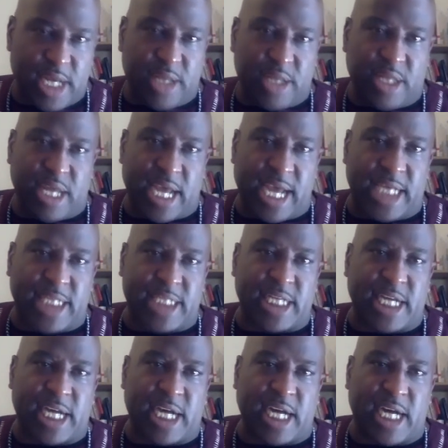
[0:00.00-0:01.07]
that
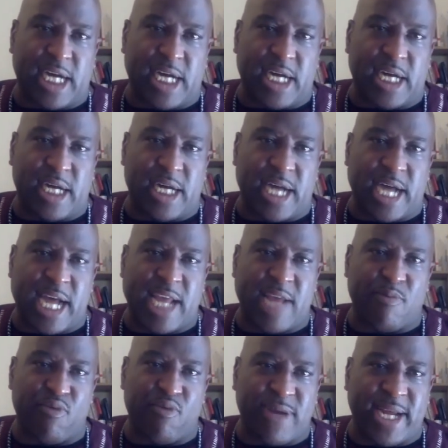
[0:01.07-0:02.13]
I
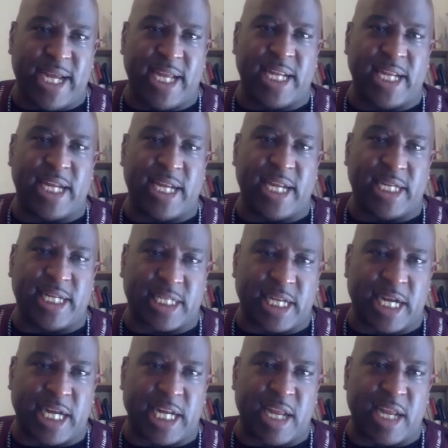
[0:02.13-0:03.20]
am reading and
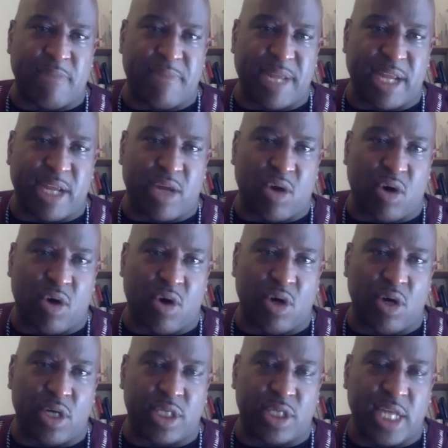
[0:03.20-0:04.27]
studying,
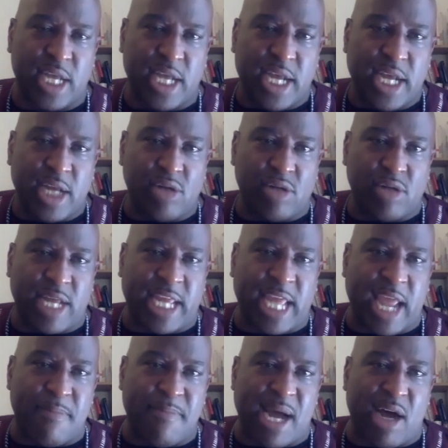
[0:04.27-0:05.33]
because, you know, that
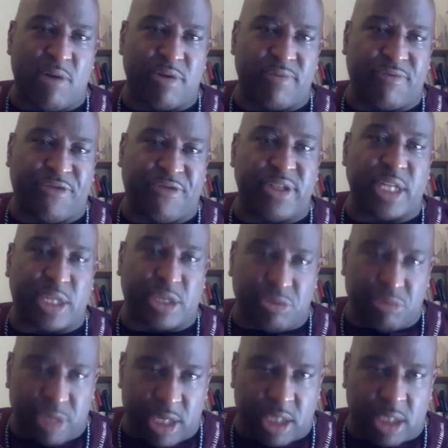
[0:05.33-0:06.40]
came out 52
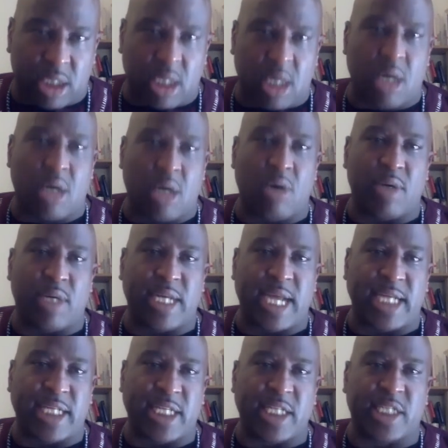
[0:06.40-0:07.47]
years ago in
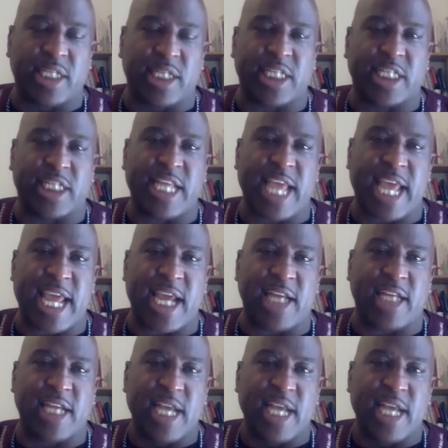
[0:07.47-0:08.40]
1968,